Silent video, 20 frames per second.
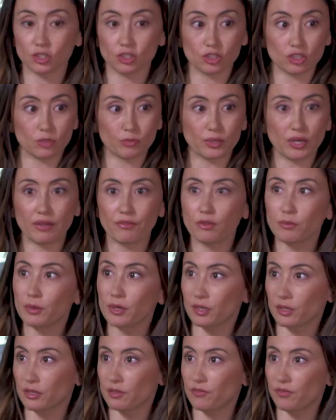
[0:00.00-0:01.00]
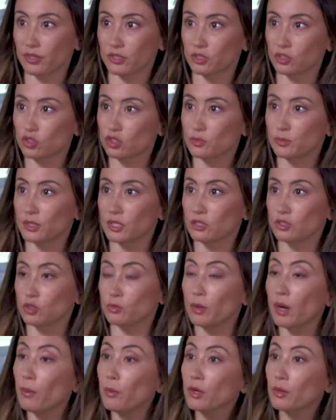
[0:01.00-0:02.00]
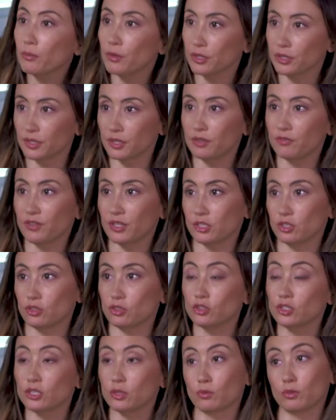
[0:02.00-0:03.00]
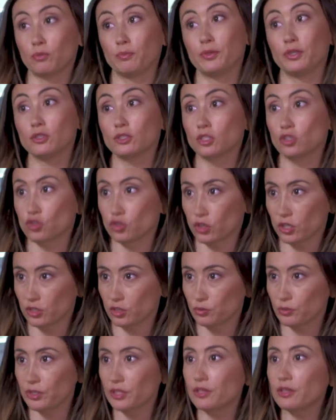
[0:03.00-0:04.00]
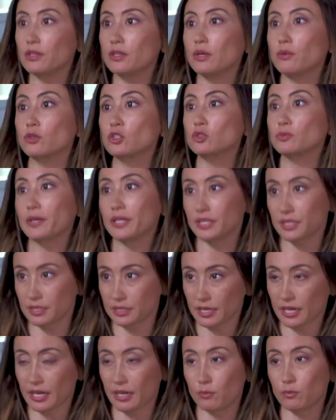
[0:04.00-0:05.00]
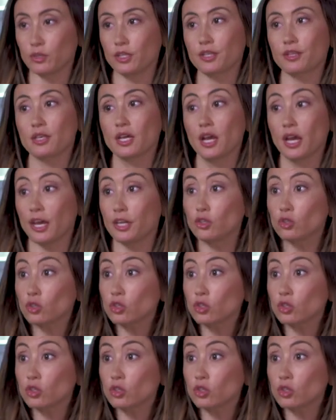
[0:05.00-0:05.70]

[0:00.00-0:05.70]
just our private market investors but also public market investors that we're building trust with and that we're spending time with and